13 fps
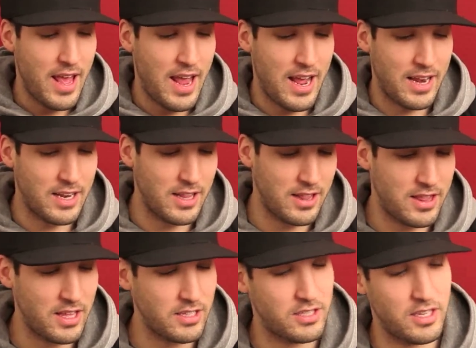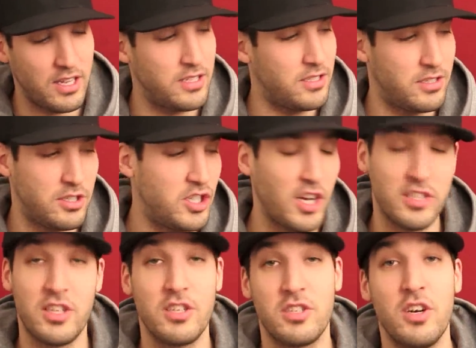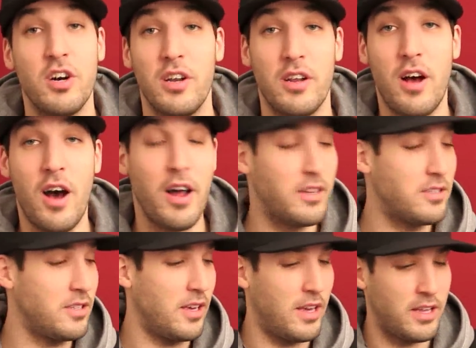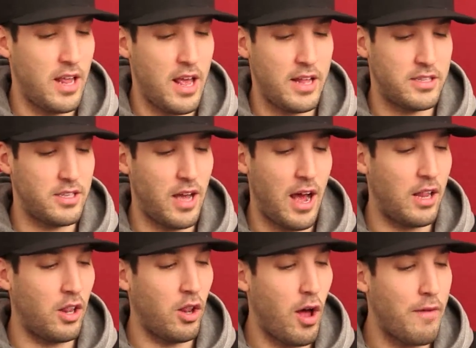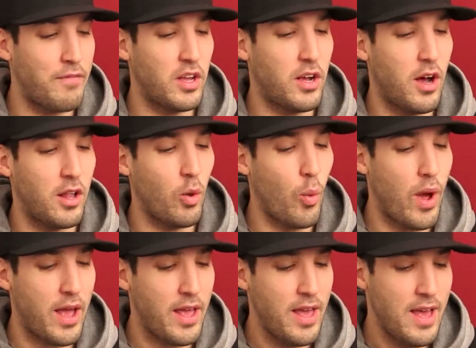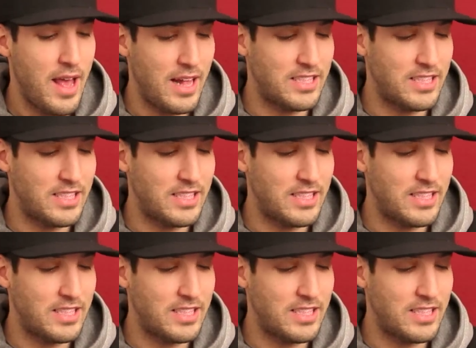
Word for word: And this is just as good, honestly. It, it's I love the colorway.